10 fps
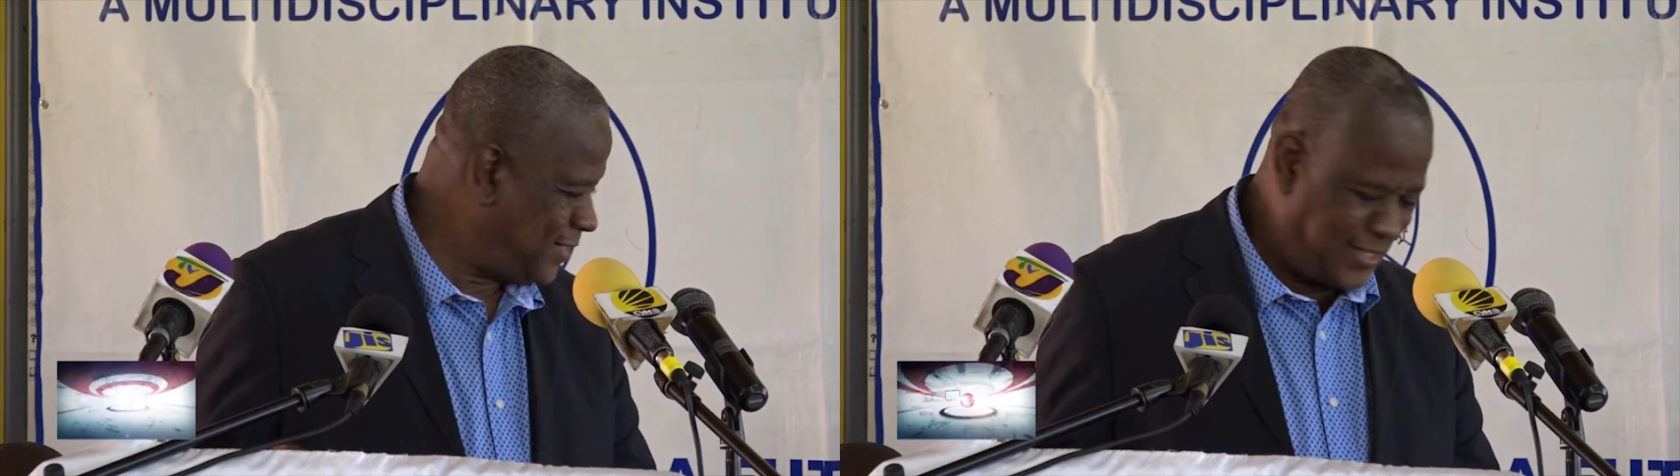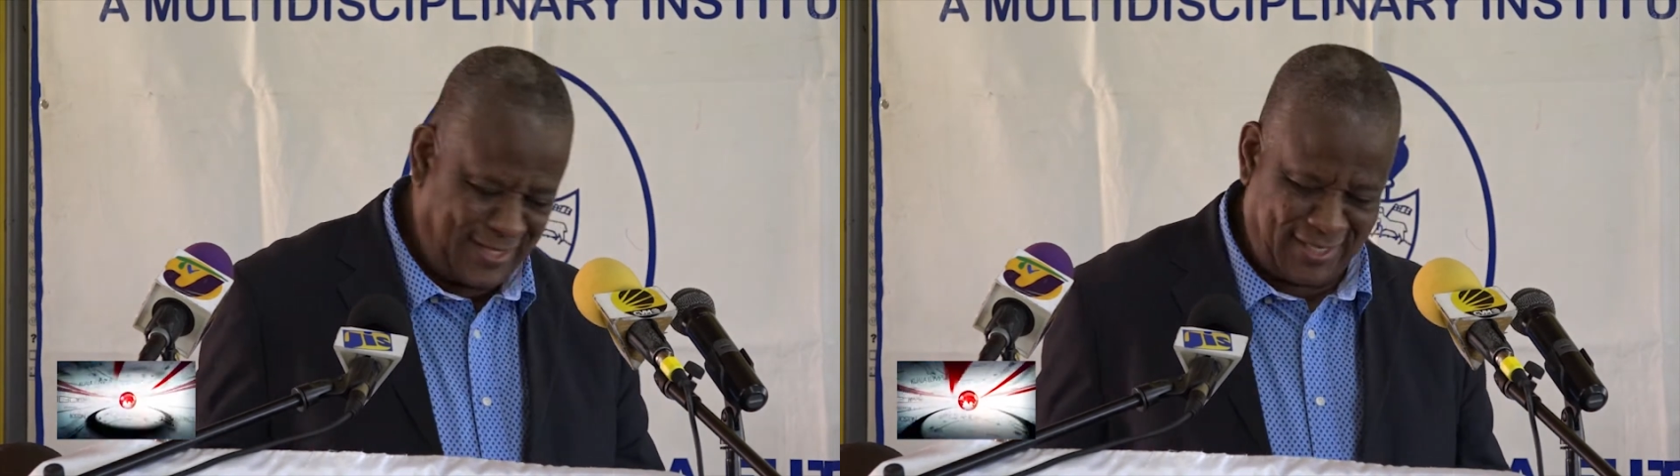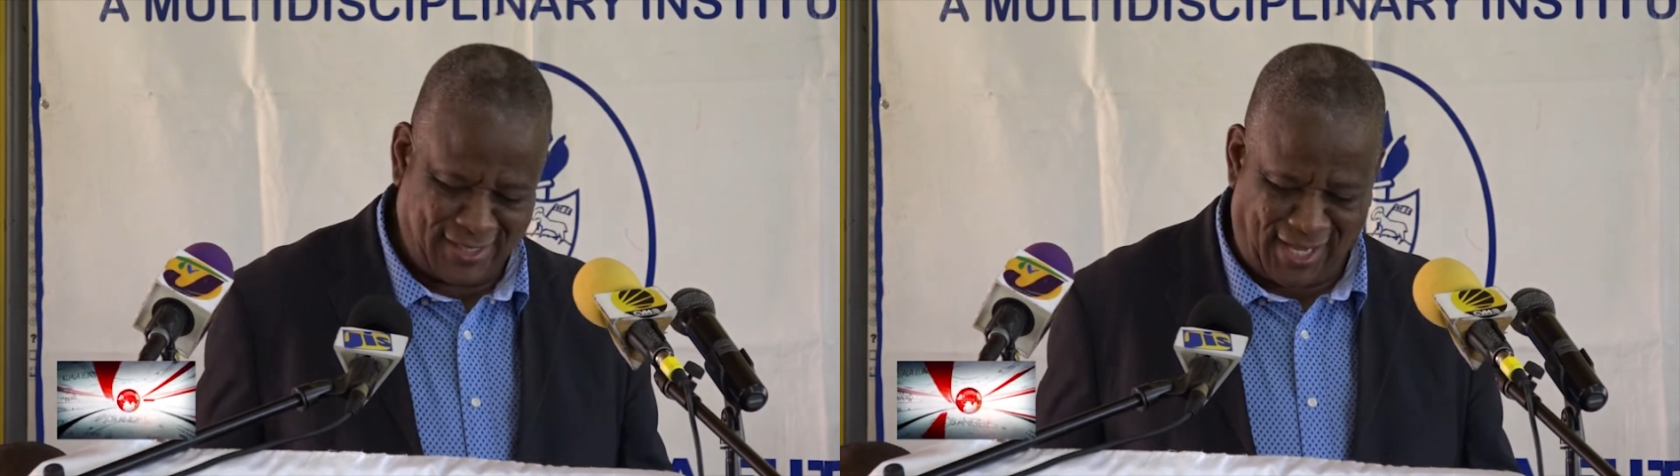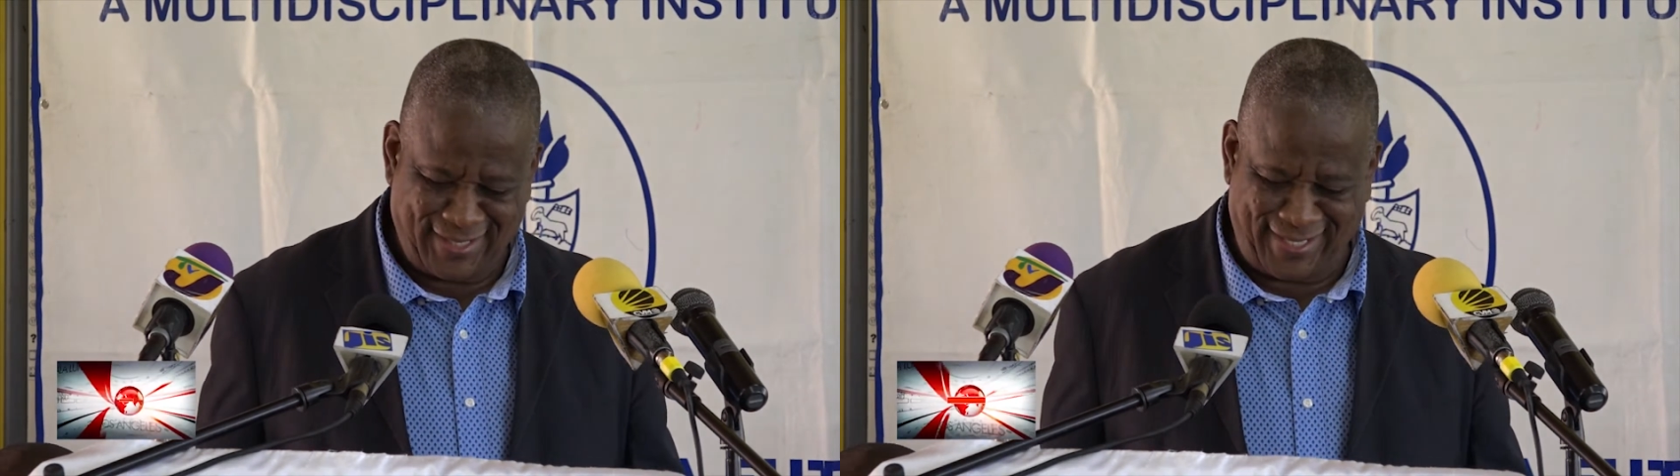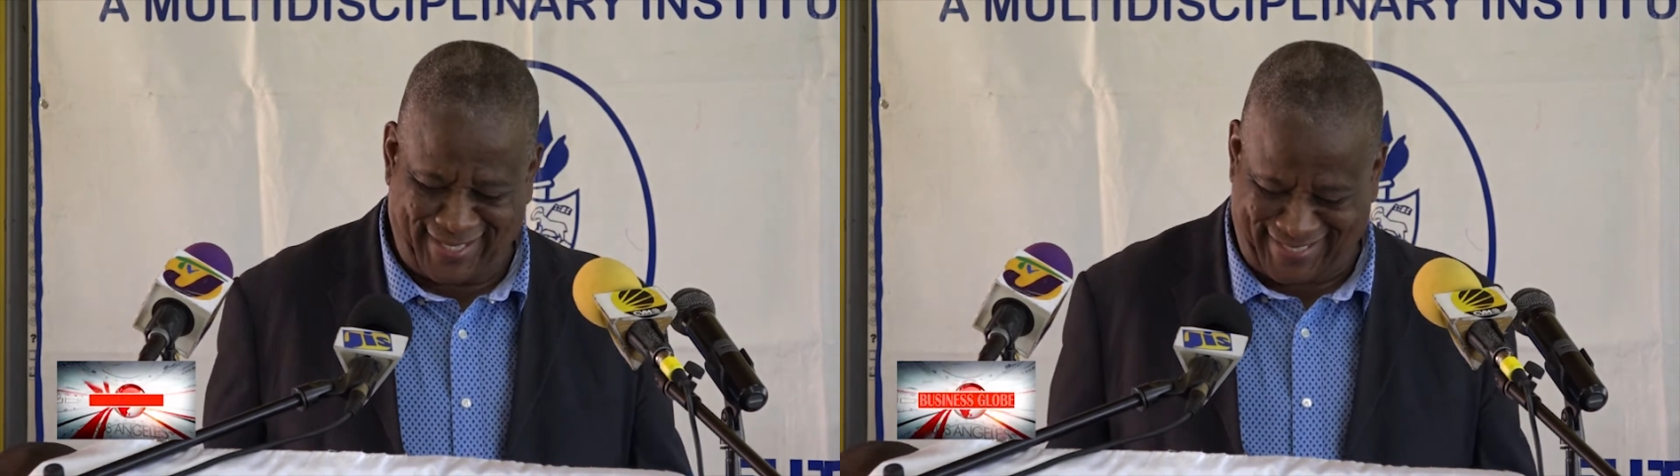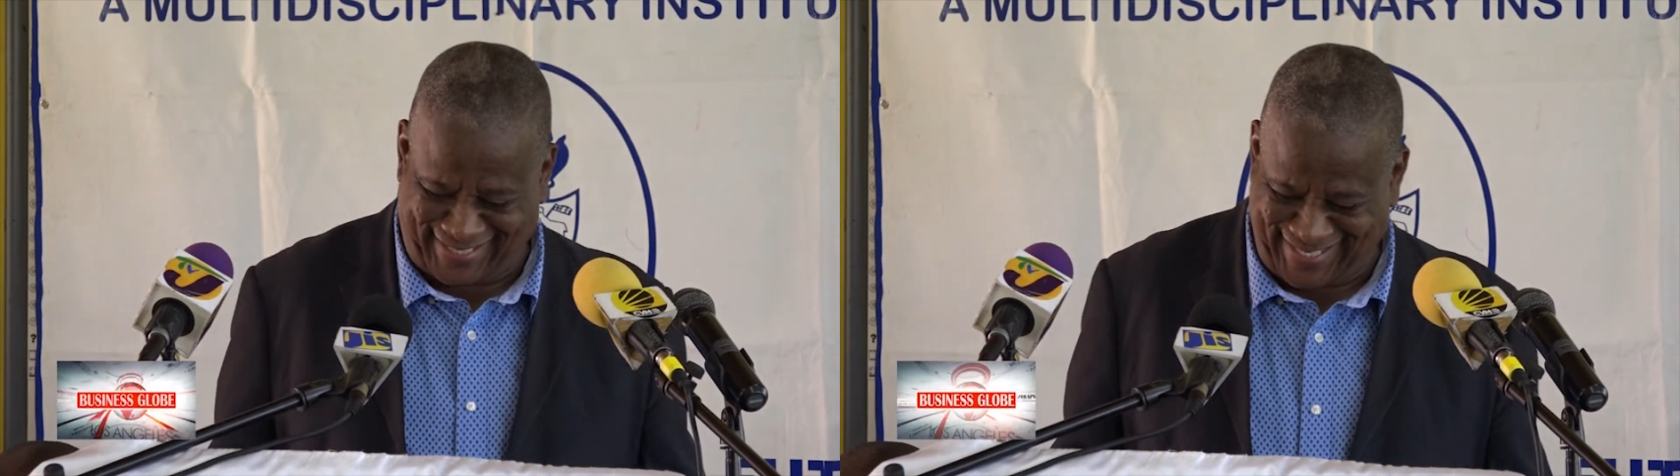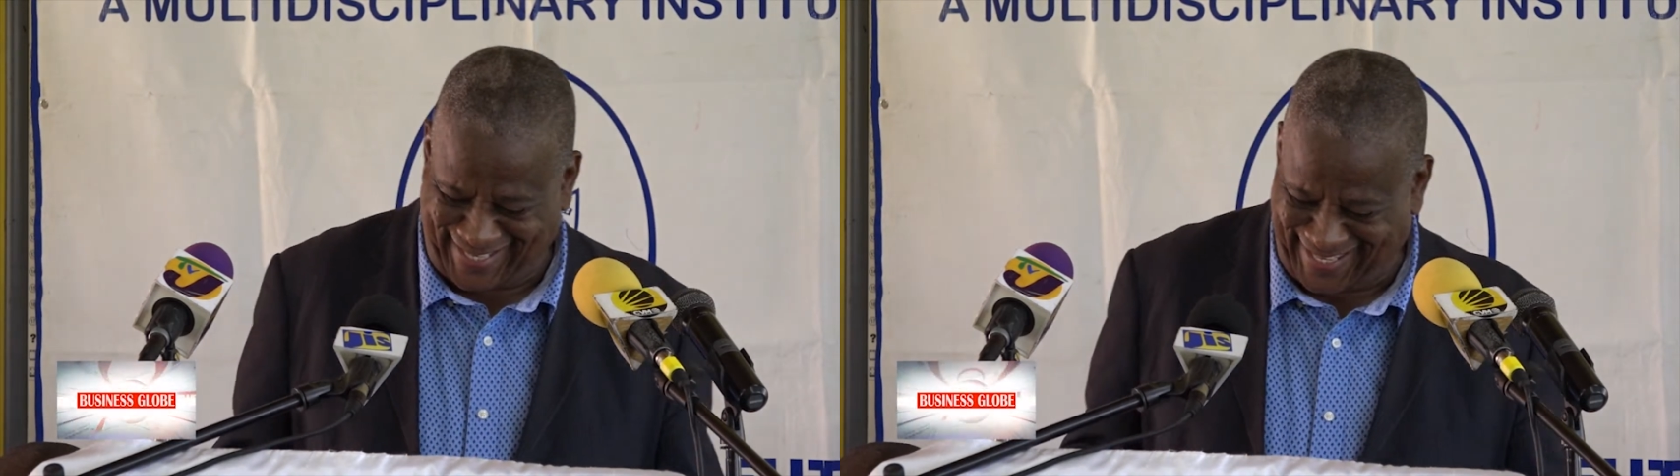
in this context.